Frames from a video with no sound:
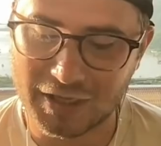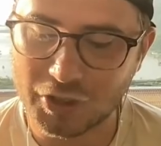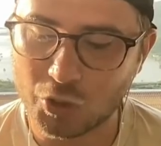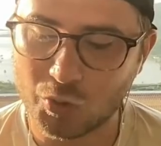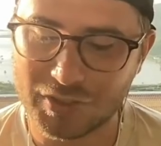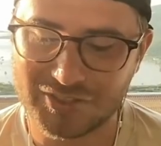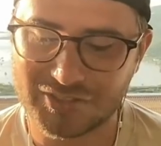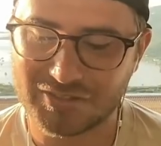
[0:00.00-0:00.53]

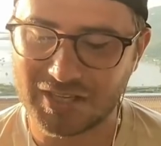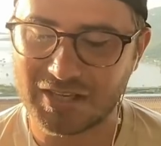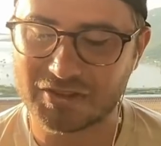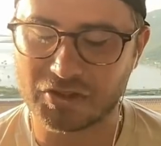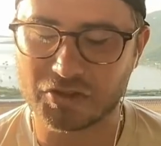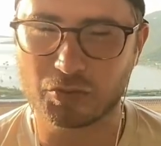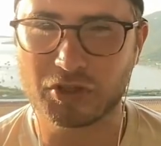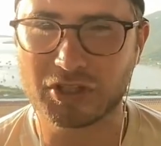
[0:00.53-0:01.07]
Inquis
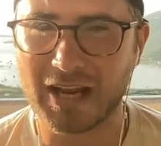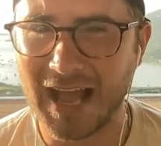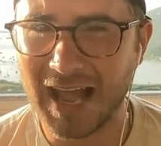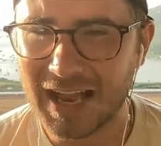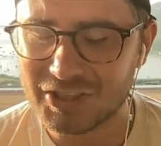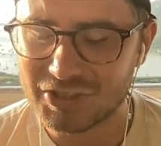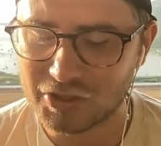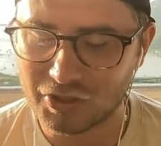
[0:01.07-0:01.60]
Stasis, which
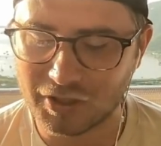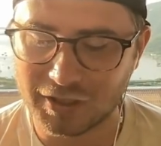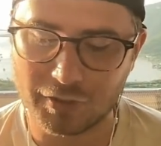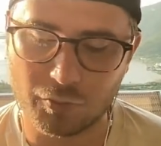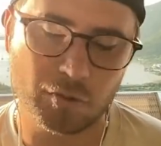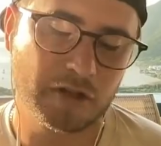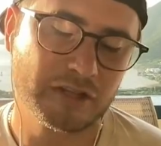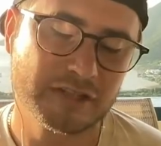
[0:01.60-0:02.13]
actually,
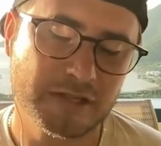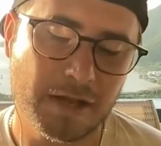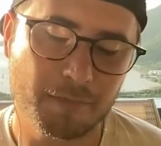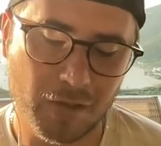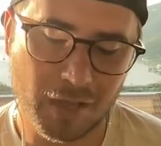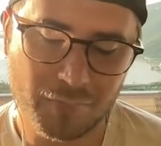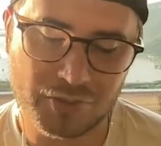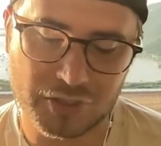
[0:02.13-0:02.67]
well, he's
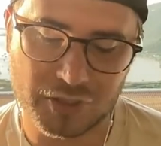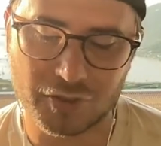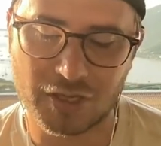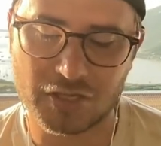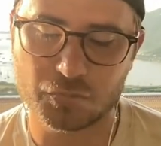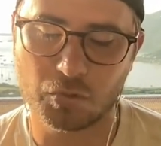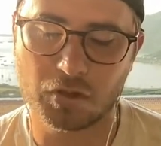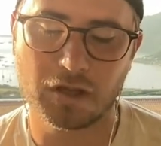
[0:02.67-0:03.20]
got Bombardier
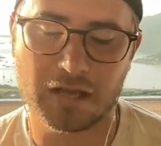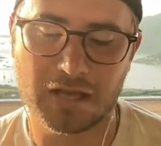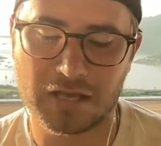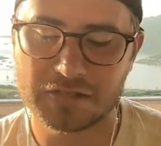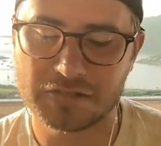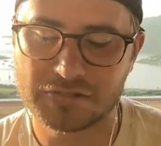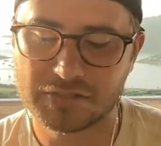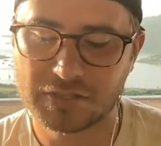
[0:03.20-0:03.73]
as well
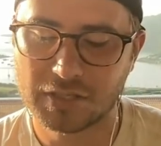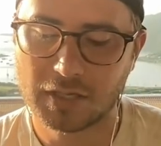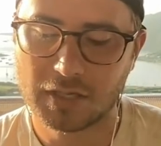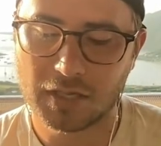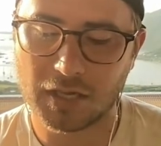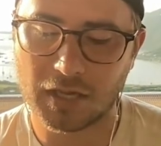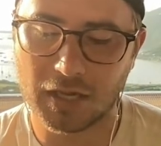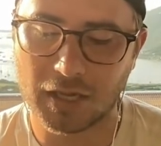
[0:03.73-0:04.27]
as
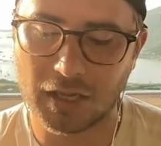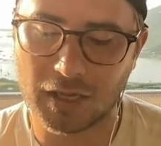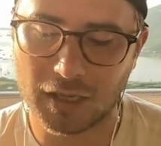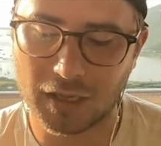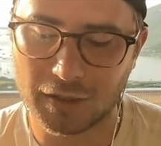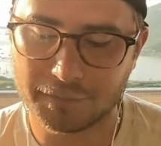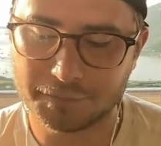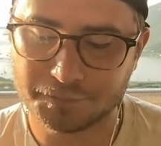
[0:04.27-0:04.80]

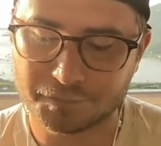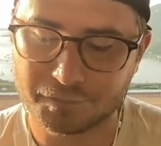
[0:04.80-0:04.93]
uh,